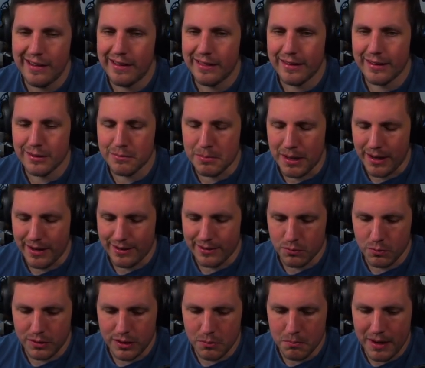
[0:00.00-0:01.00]
let's be honest,
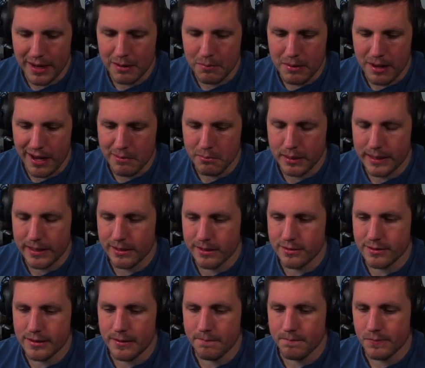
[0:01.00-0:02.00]
when you make my
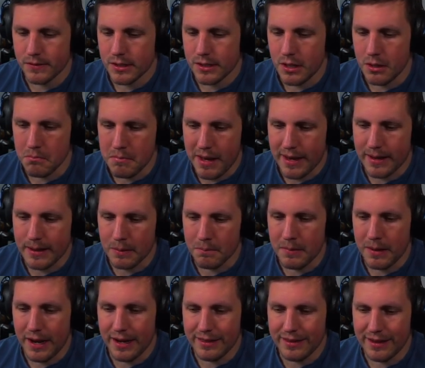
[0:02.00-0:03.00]
players, you make them
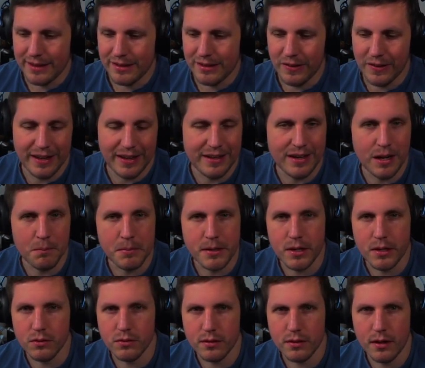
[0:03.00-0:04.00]
and then you end up
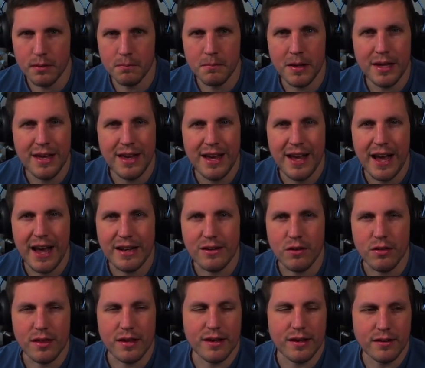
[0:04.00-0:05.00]
using them, and you
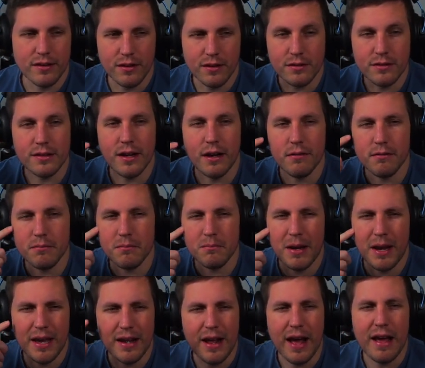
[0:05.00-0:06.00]
think to yourself,
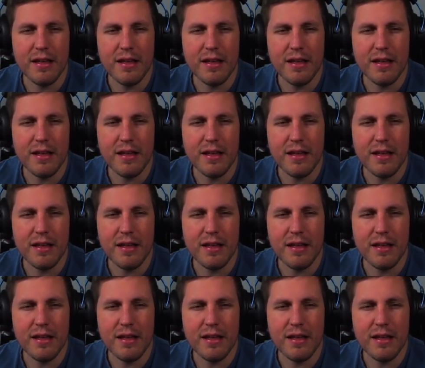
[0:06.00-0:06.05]
man,